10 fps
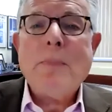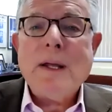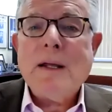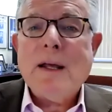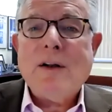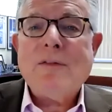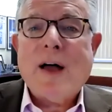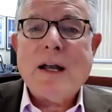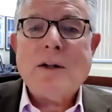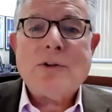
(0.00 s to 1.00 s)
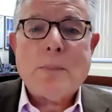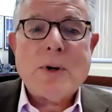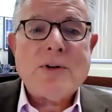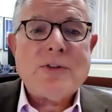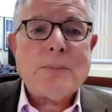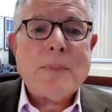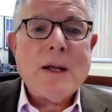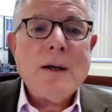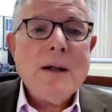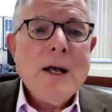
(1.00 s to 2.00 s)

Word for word: be invited to participate.